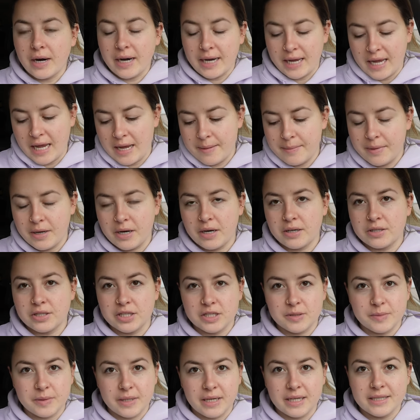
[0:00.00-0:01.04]
I came here
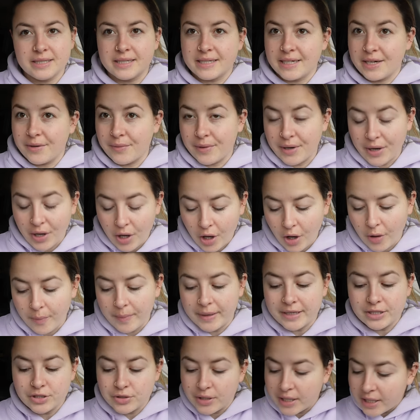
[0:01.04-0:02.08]
just because I didn't want to haul
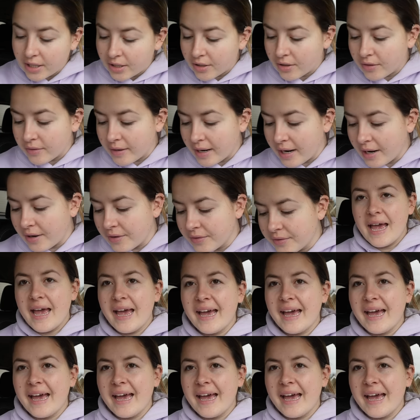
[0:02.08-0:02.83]
my trailer around